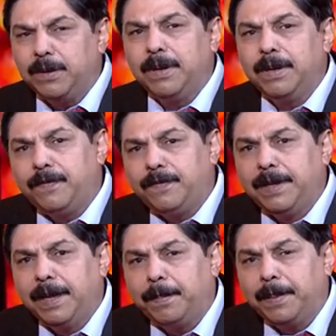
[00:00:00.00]
So if
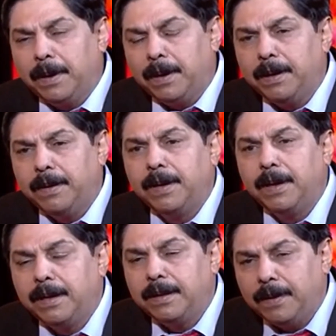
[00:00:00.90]

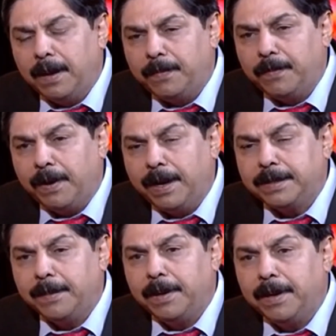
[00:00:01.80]
for
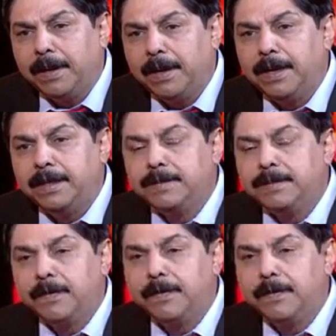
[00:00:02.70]
example, a girl is